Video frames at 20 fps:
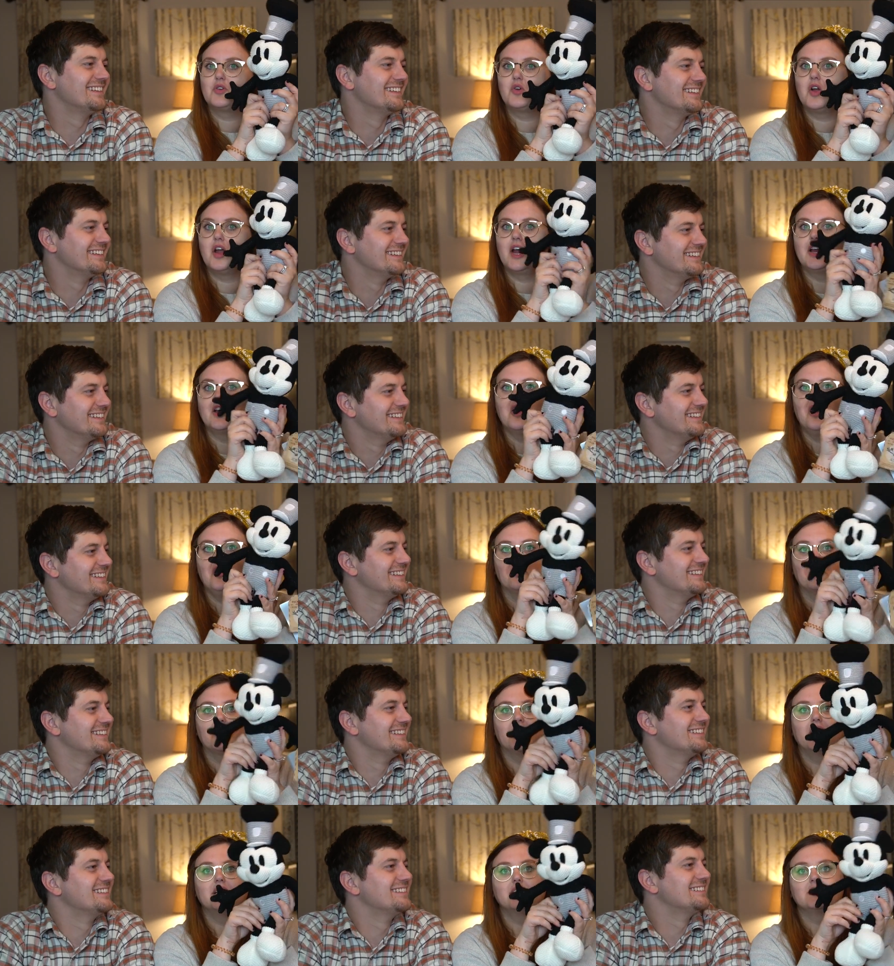Speaker 1: gray
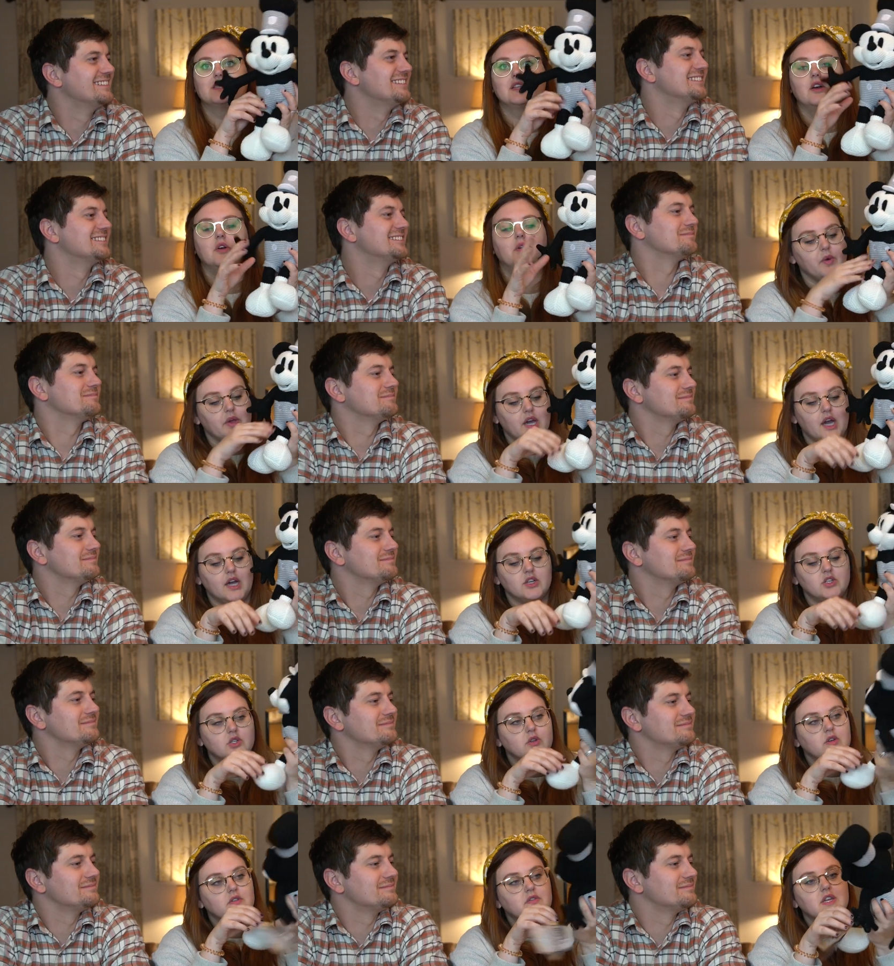coloring. So we got
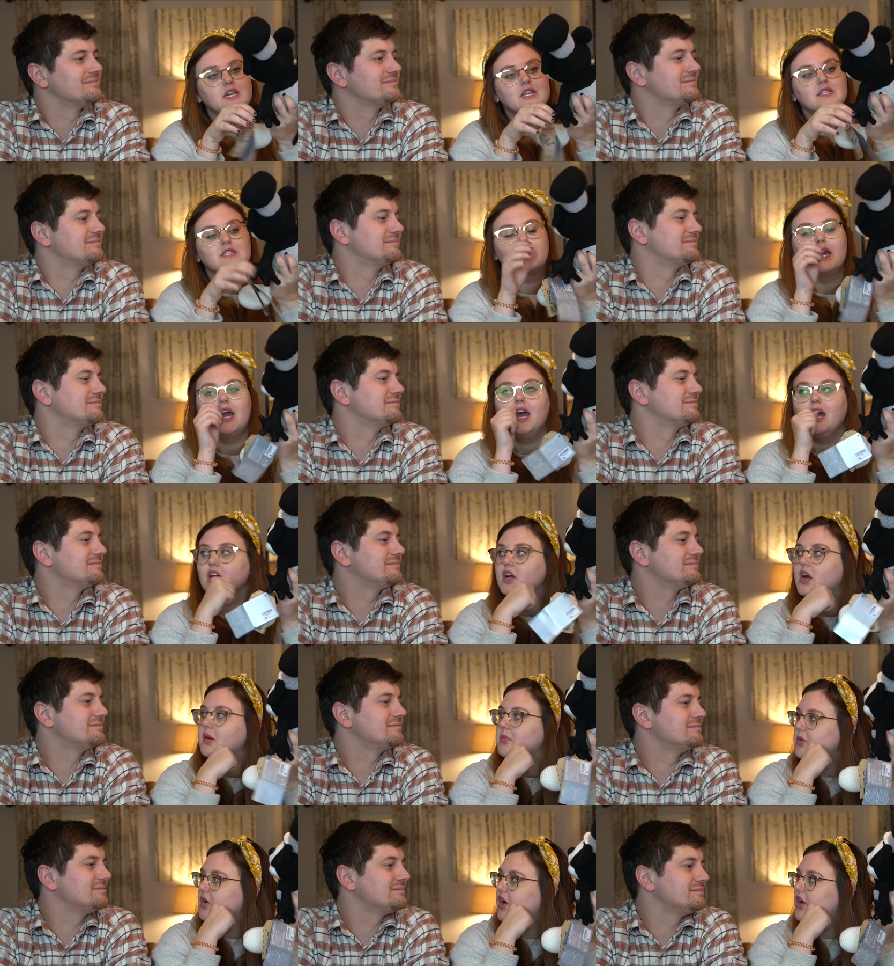two of these and they had a
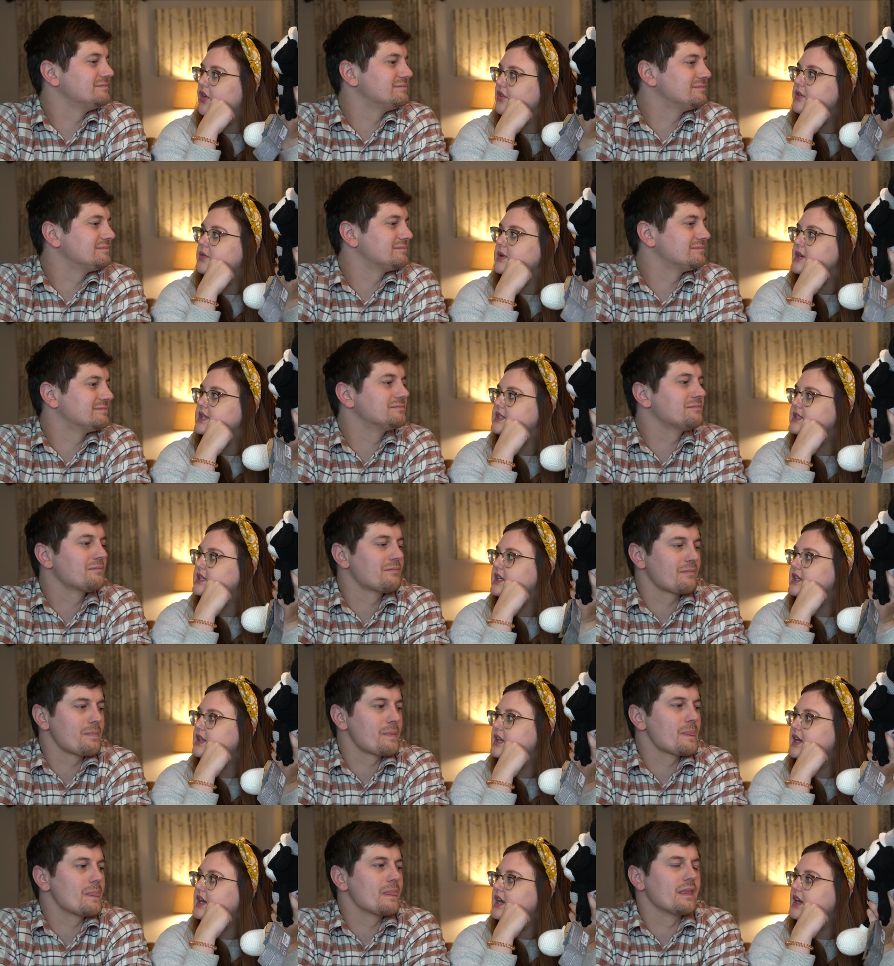couple other ones,
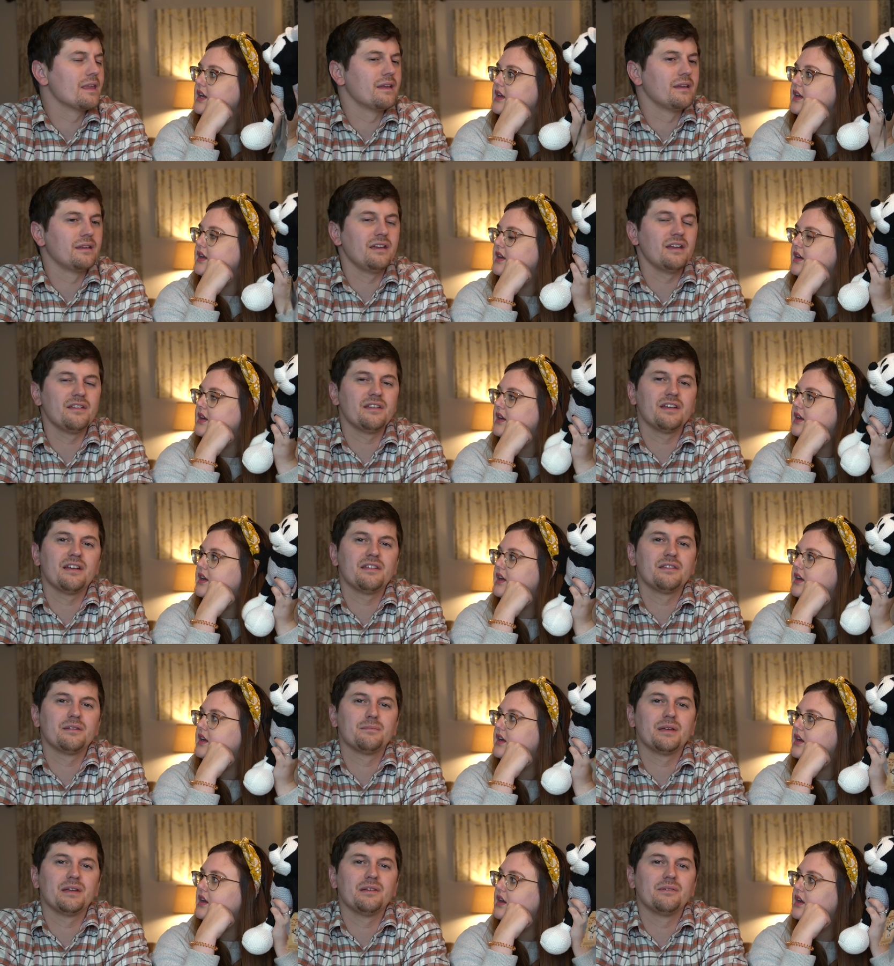didn't they?
Speaker 2: Yeah, they had
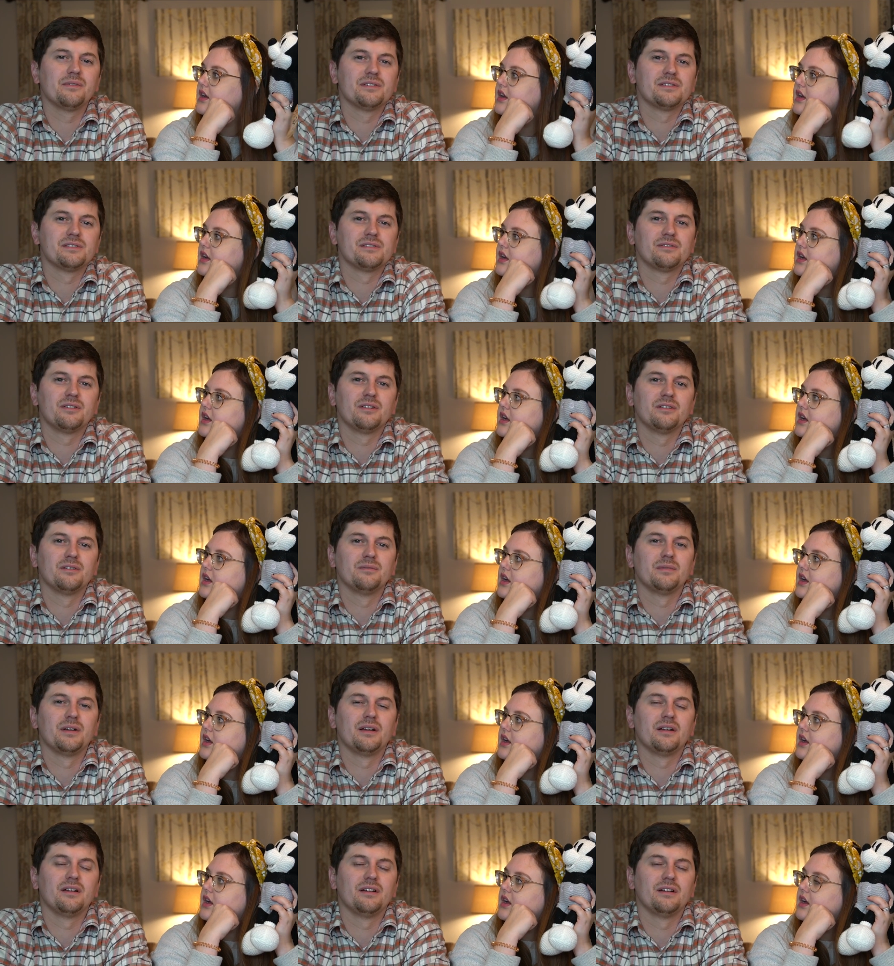the pink ones
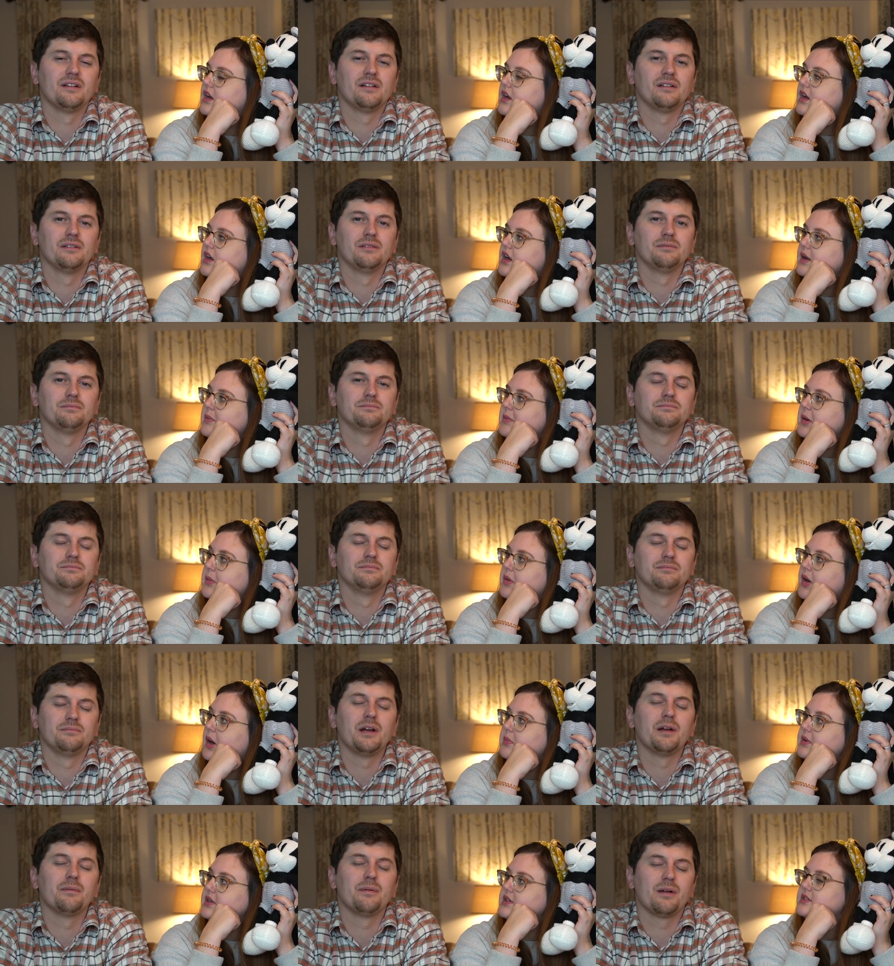from uh, Mary
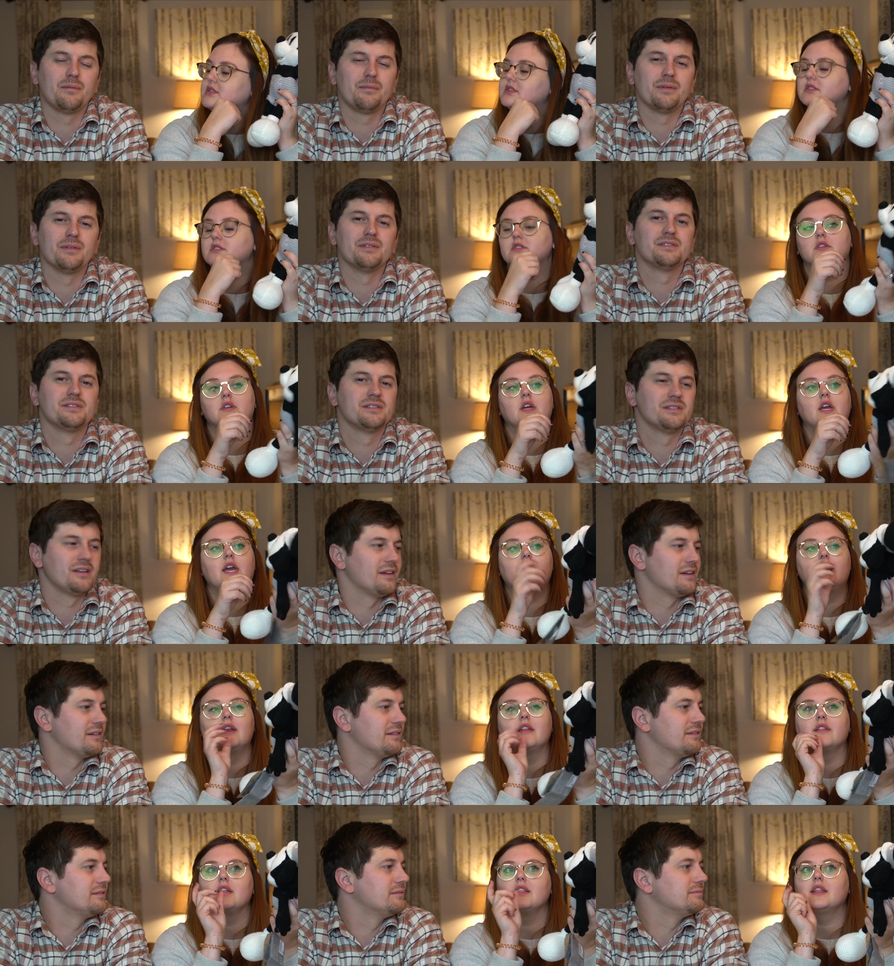Poppins. Mary Poppins. Yeah.
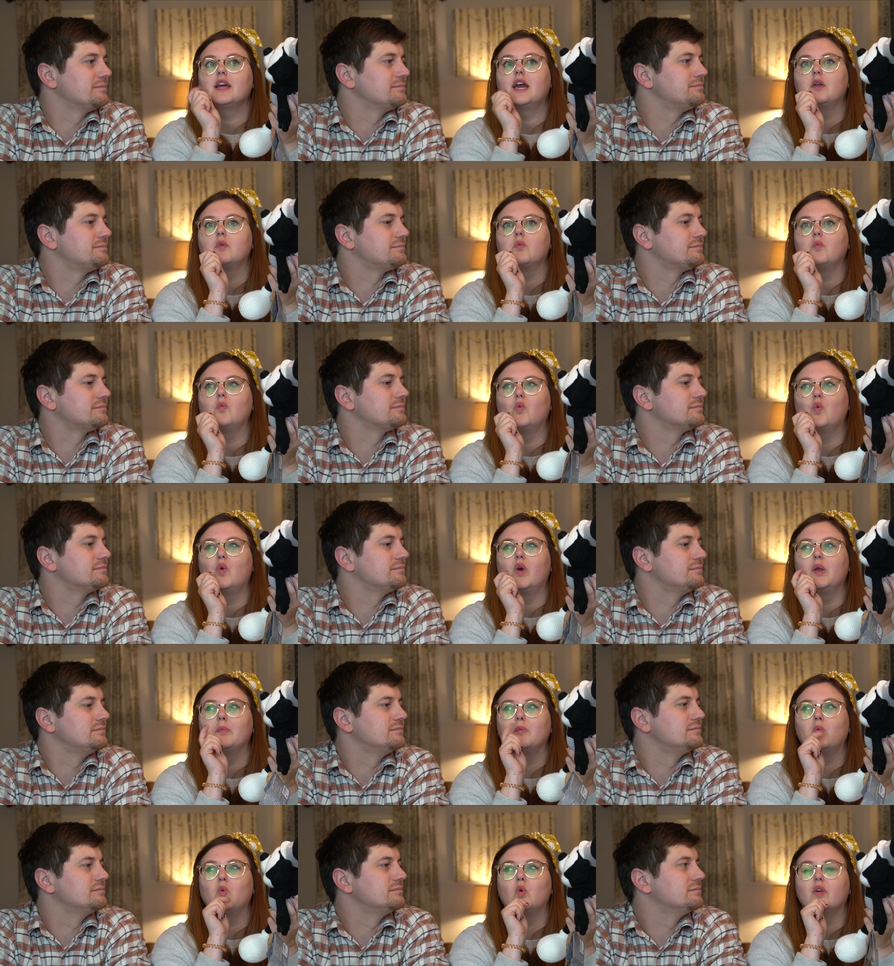And I think
Speaker 1: they had
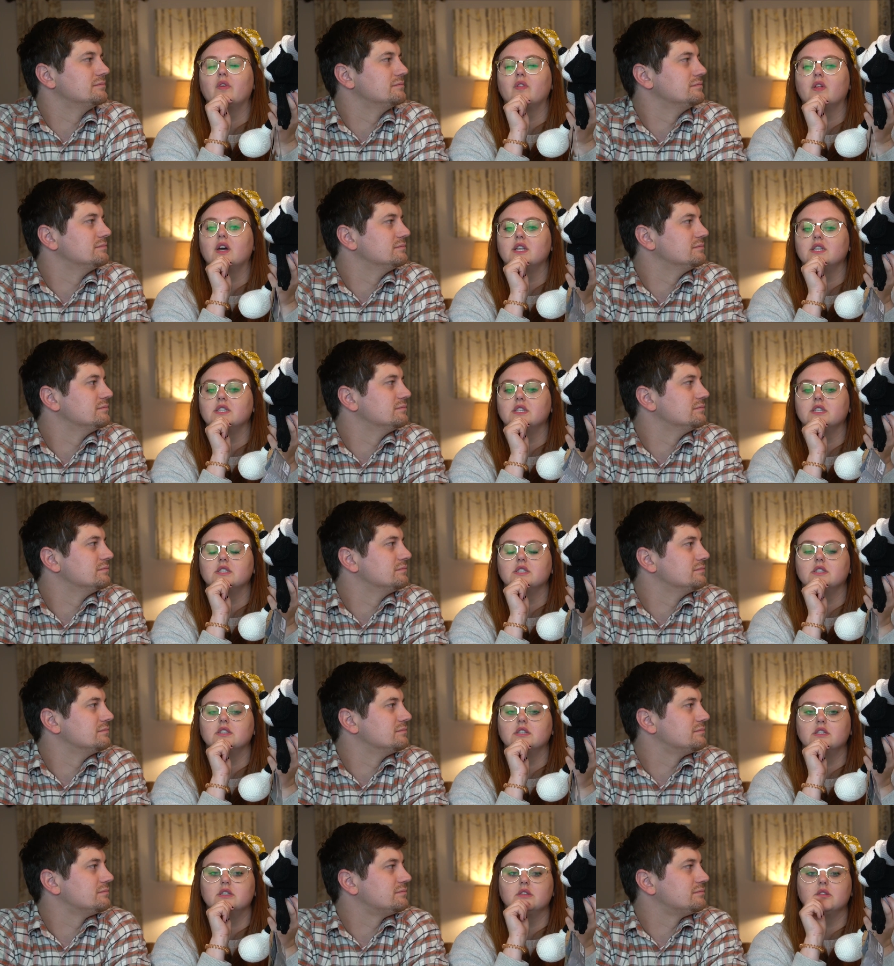one more that I
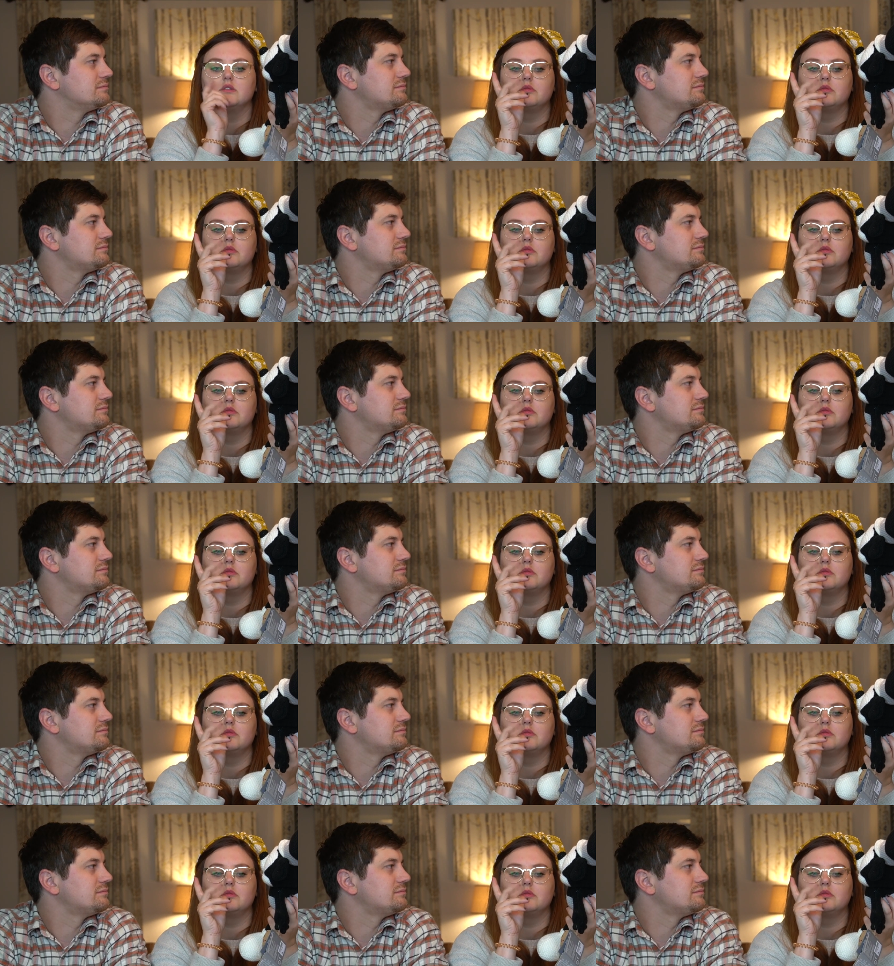didn't